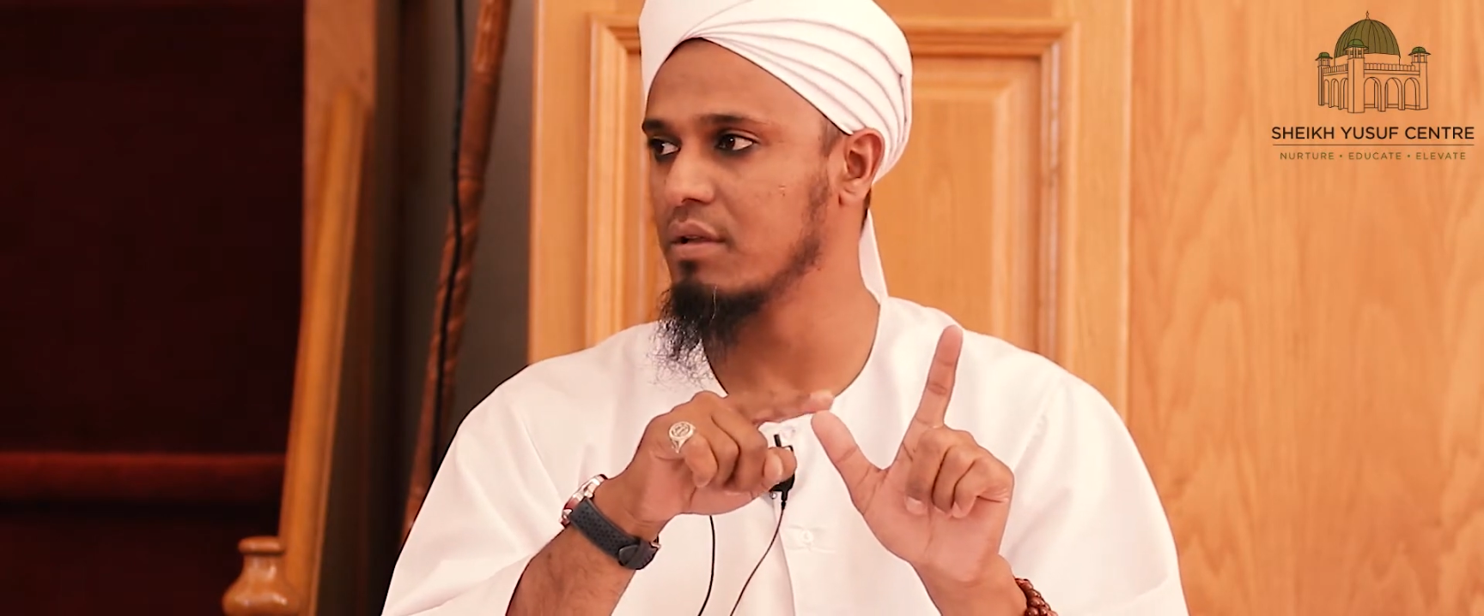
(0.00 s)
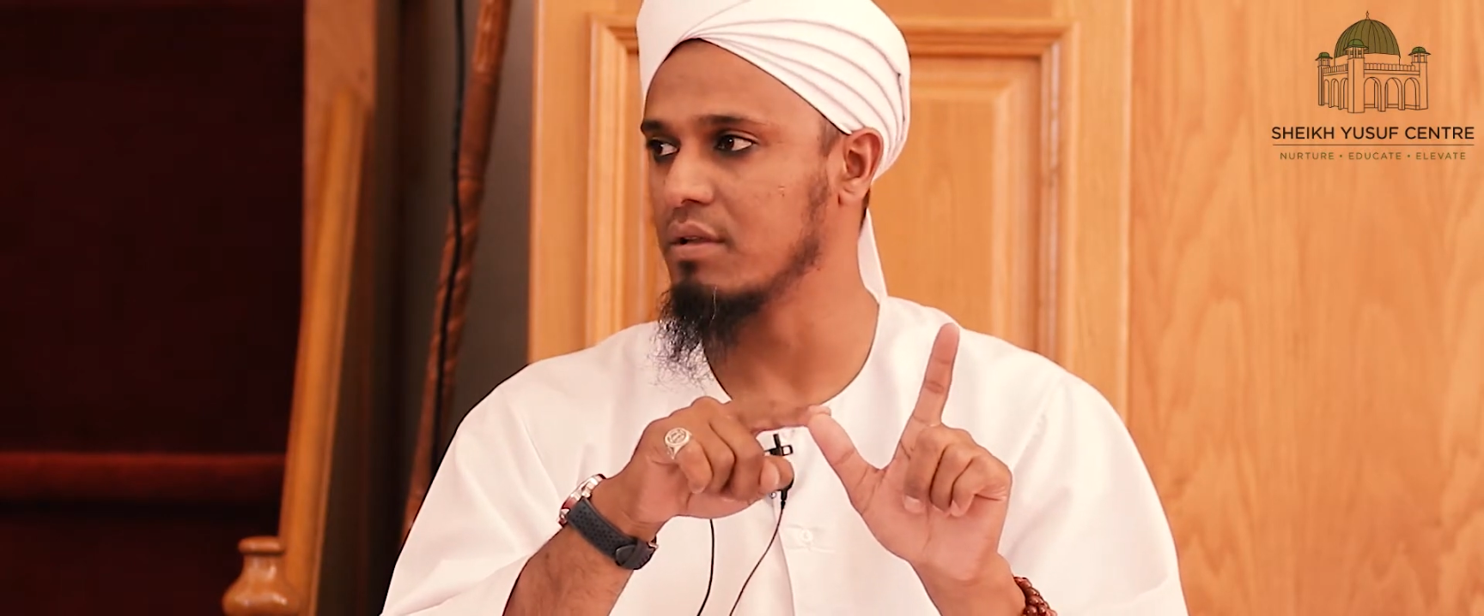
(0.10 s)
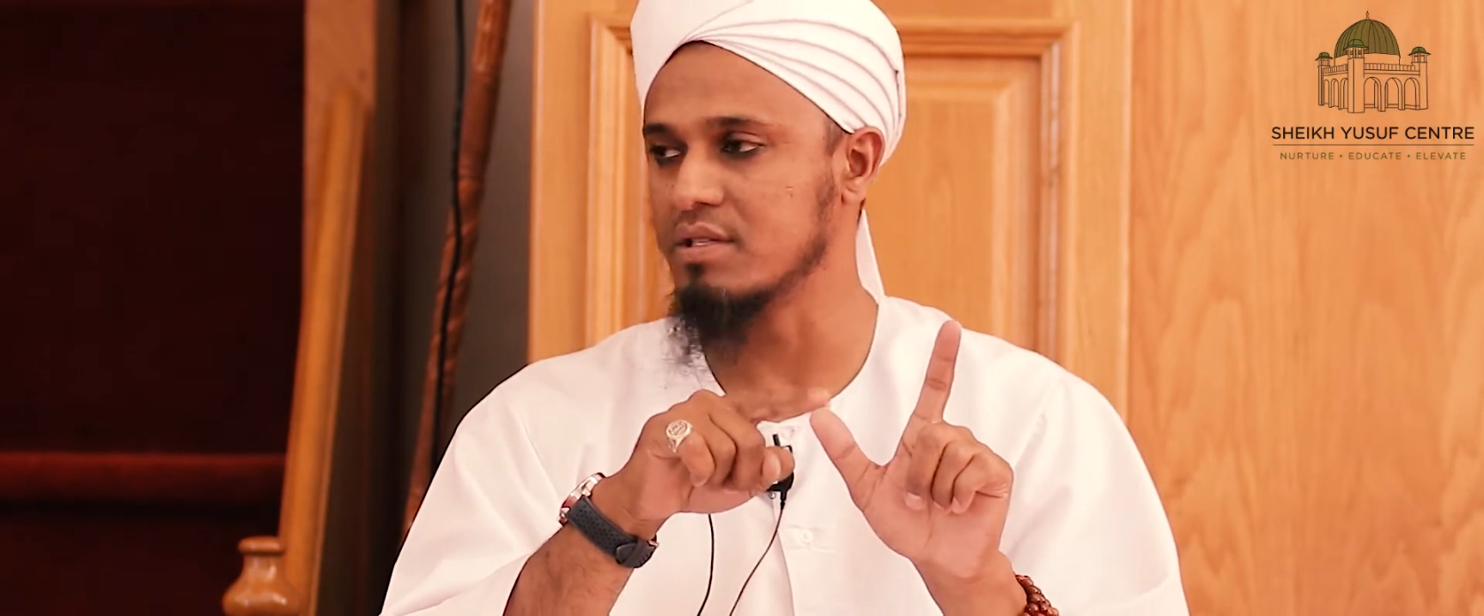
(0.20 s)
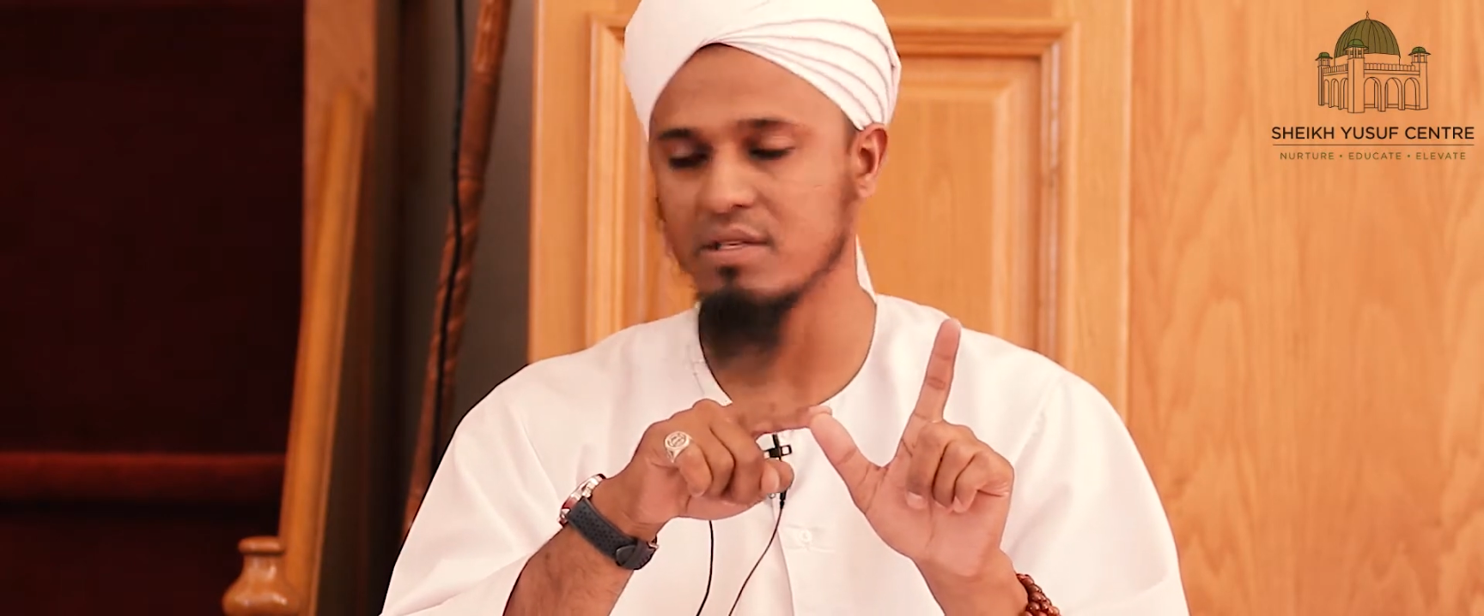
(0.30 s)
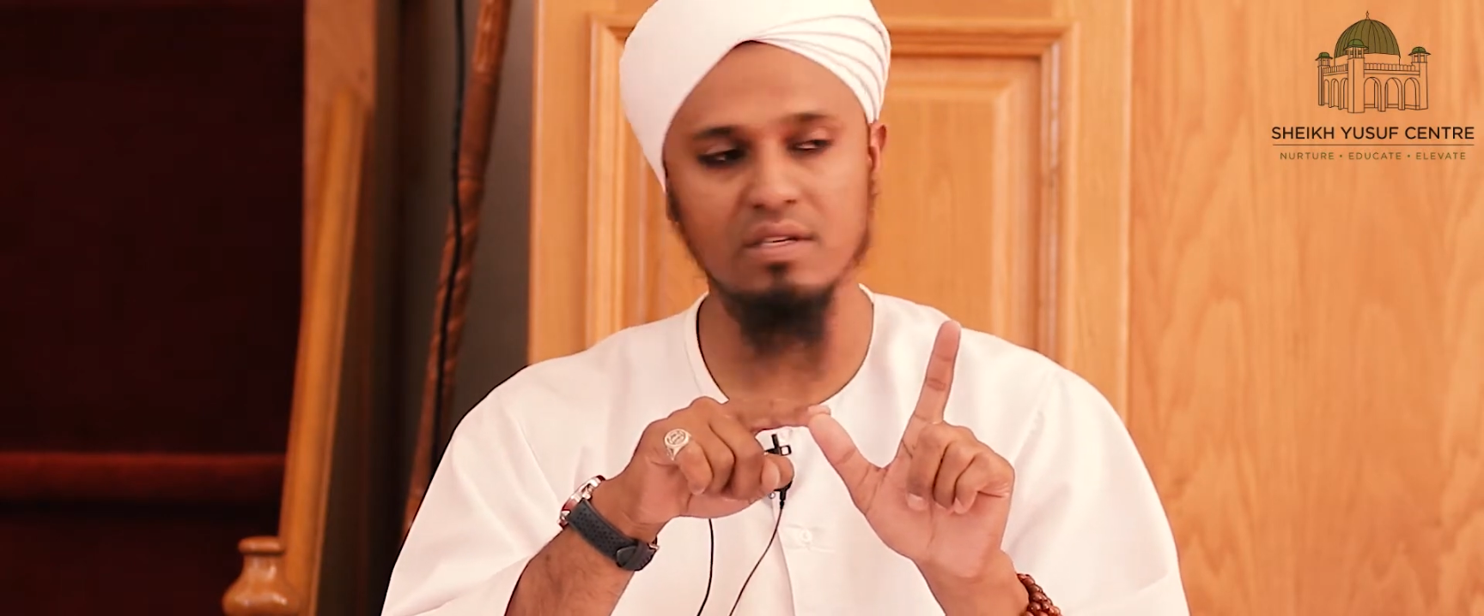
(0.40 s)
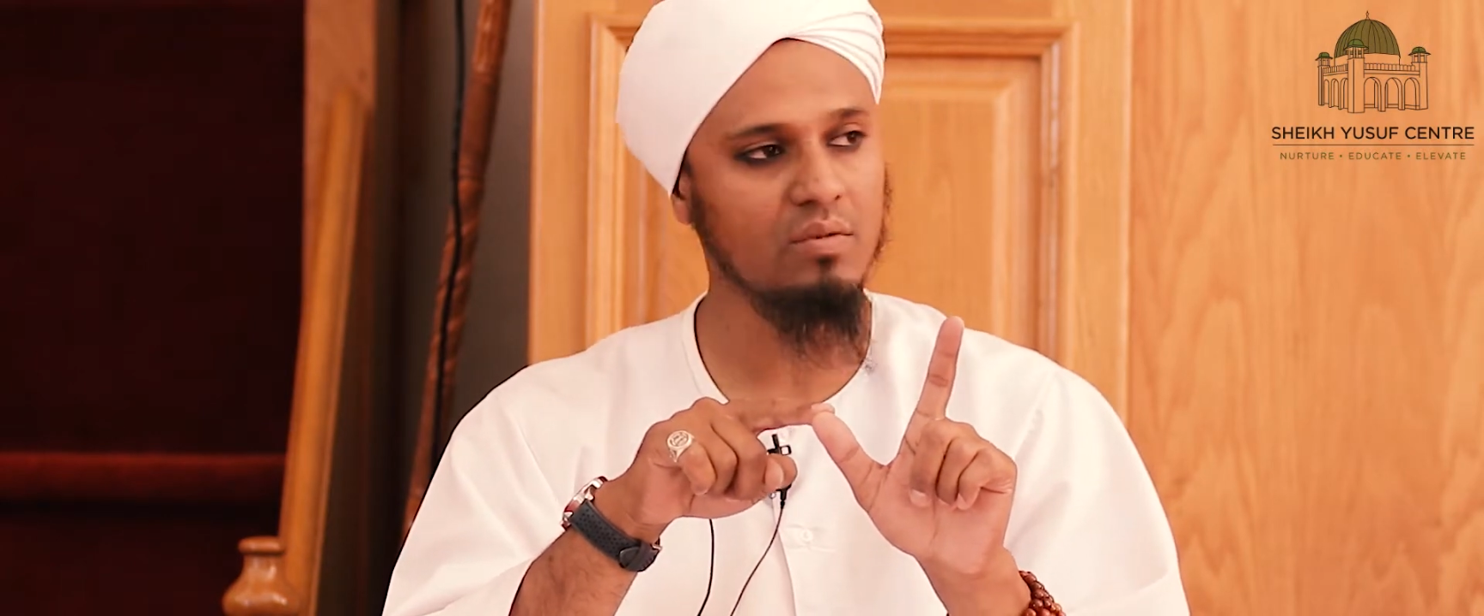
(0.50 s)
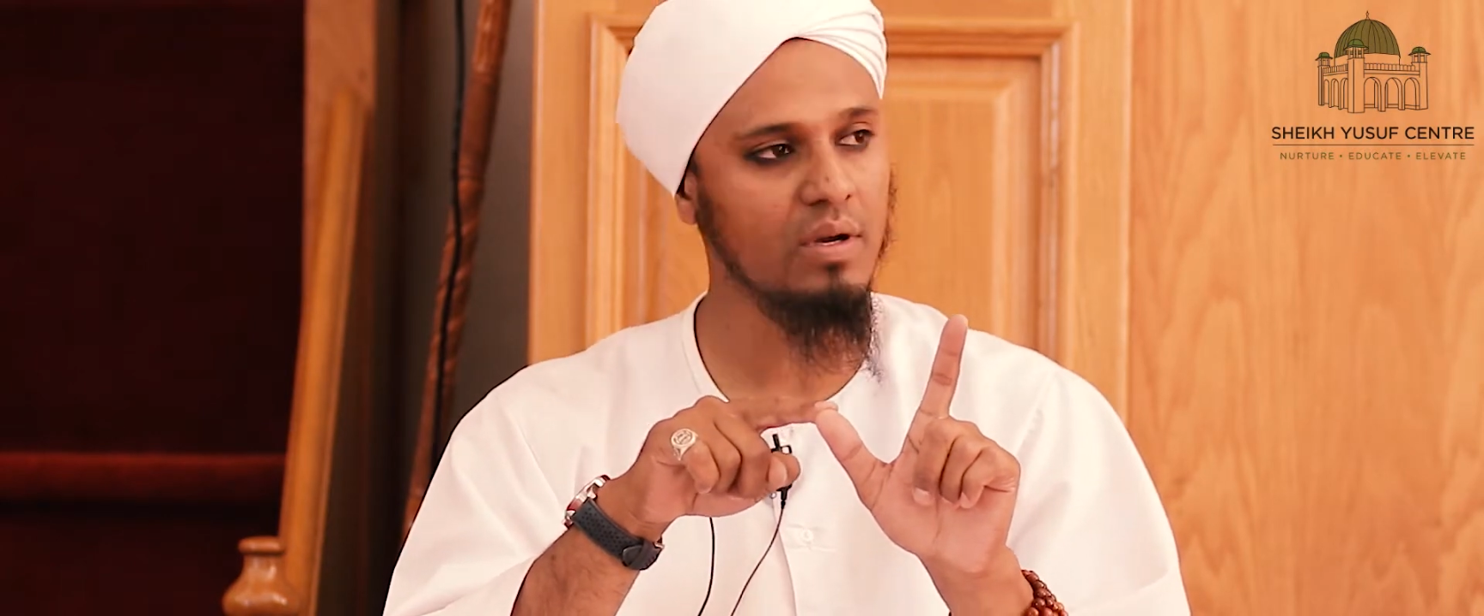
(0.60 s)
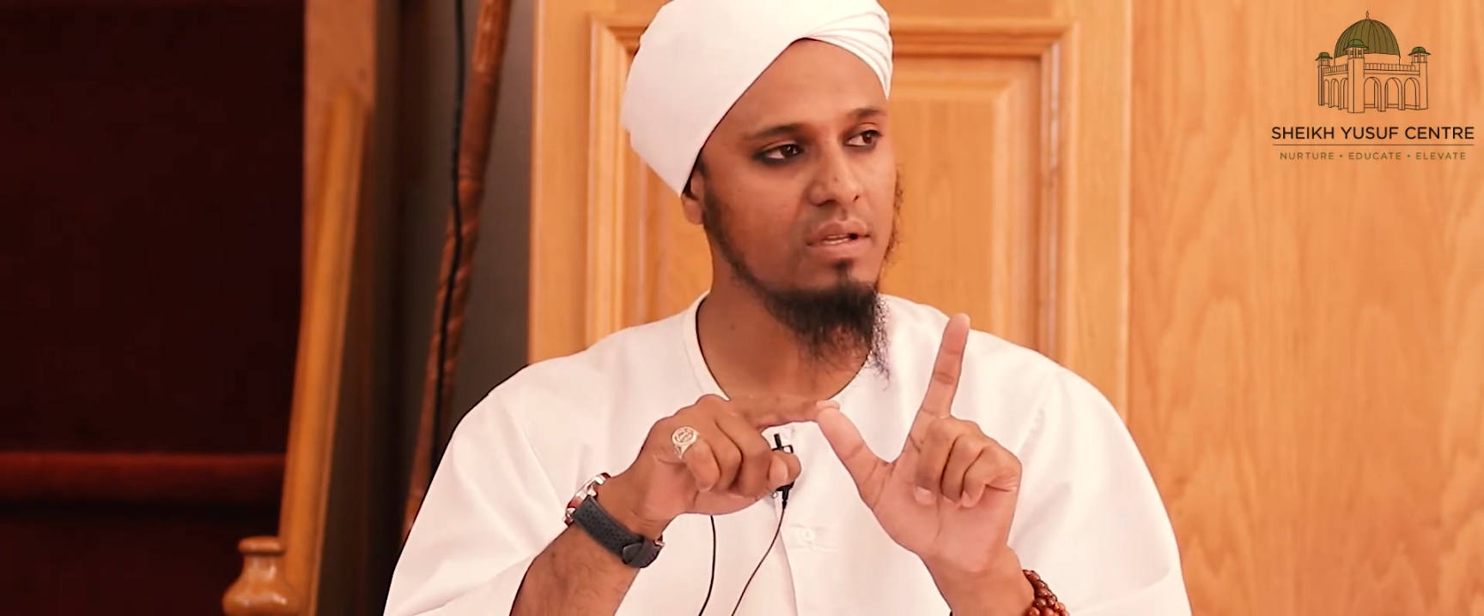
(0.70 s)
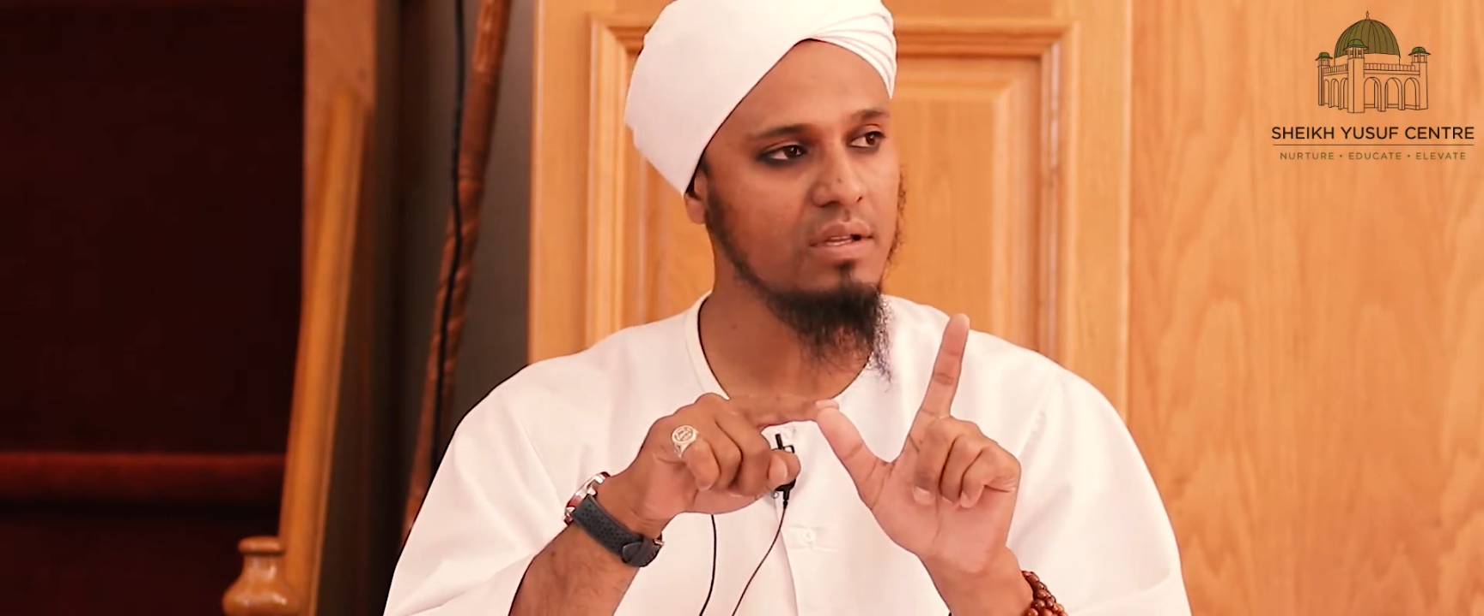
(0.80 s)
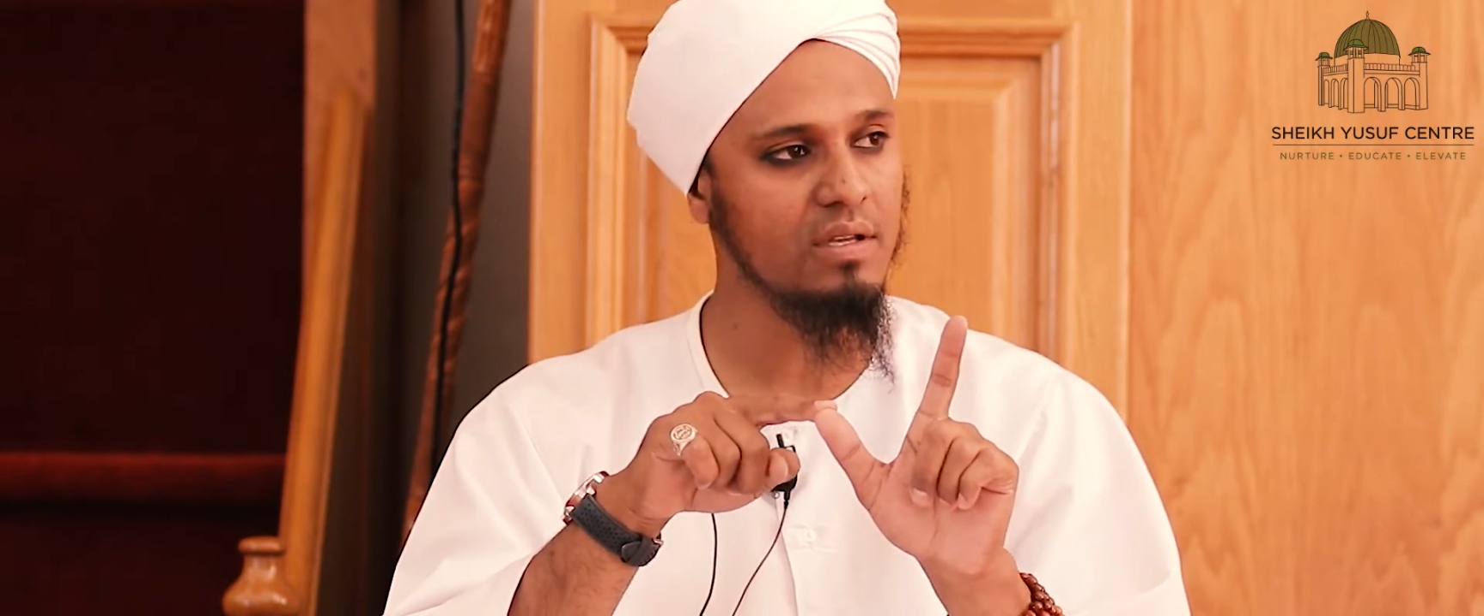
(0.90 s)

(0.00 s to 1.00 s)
The 6th one